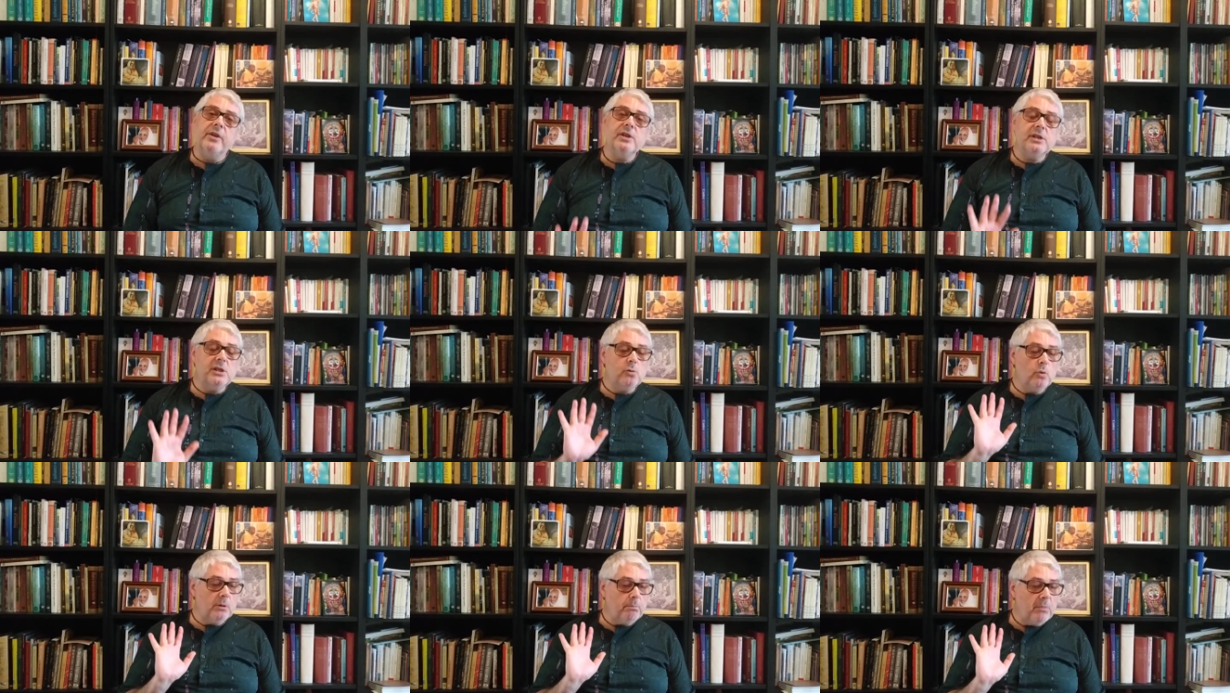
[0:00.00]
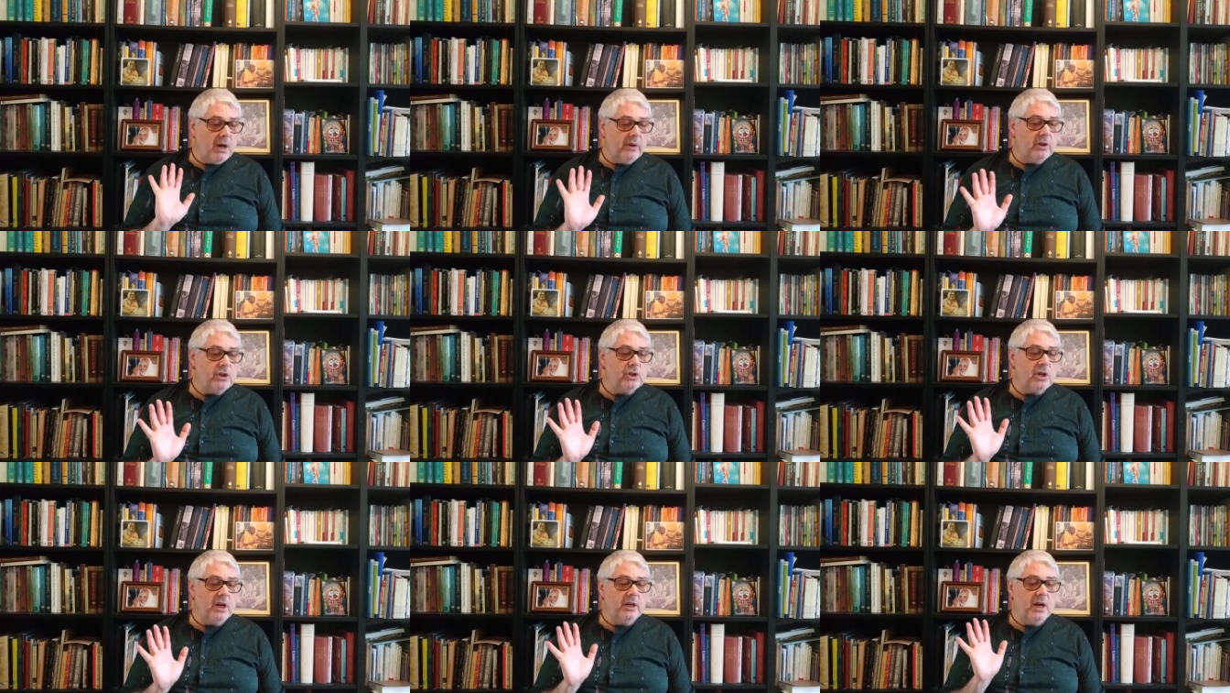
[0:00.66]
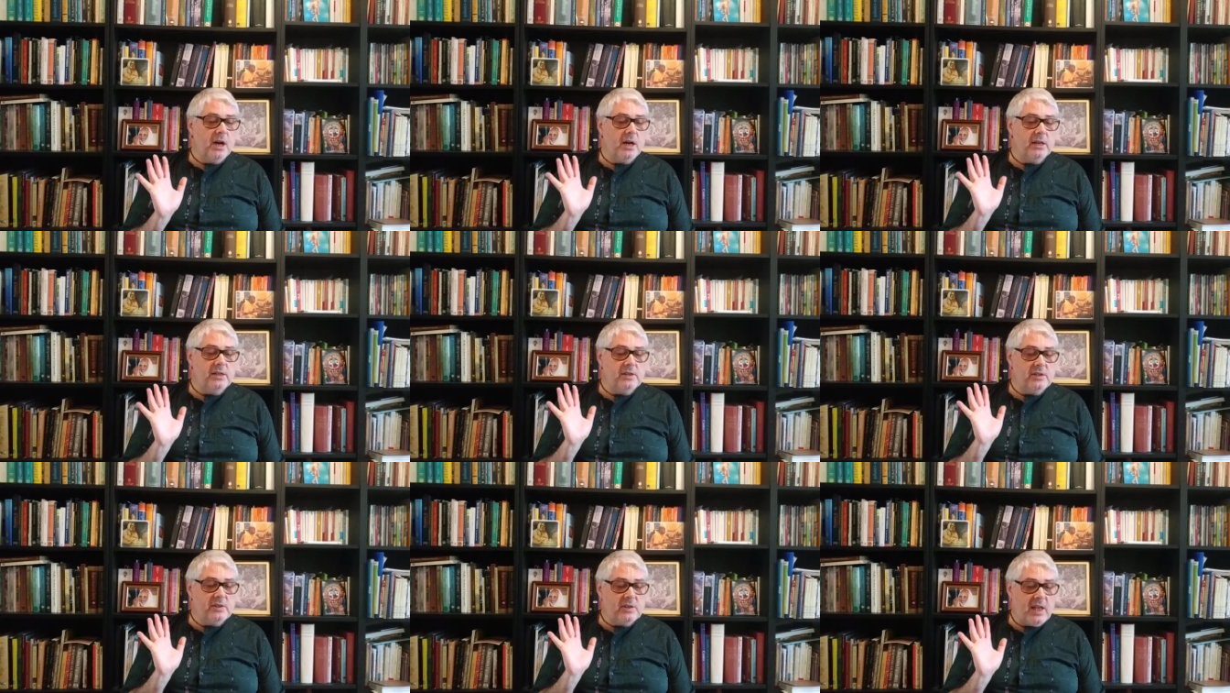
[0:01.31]
This is what Madhvacharya is
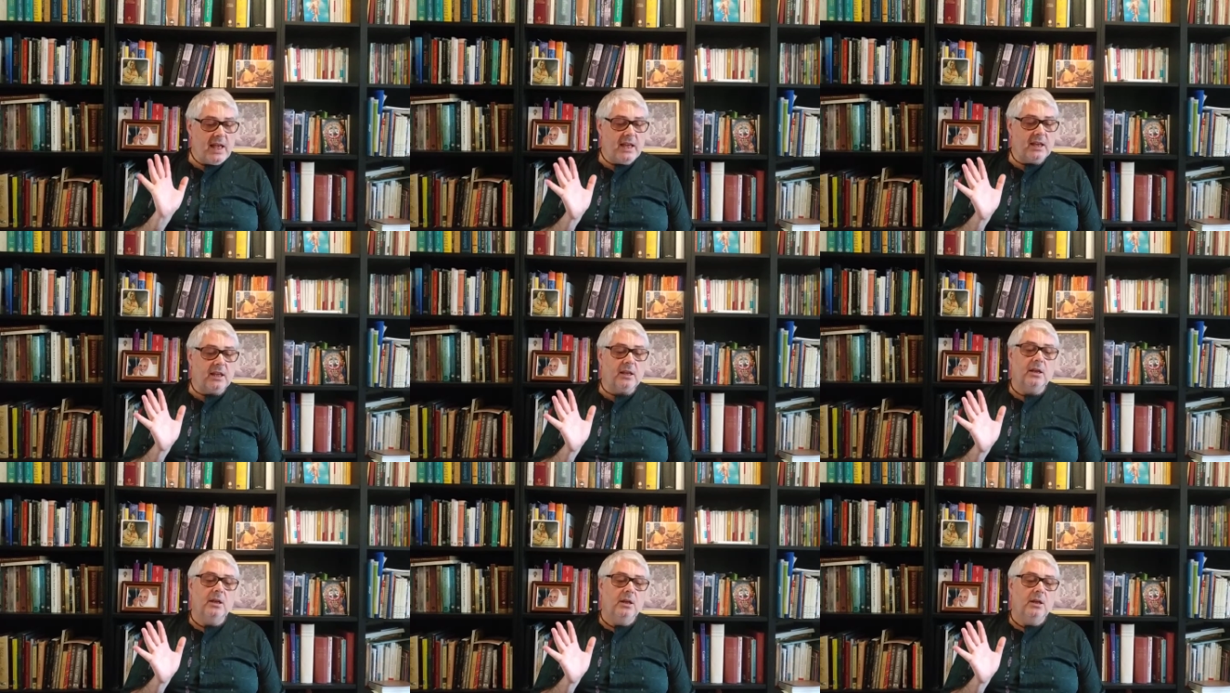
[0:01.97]
saying.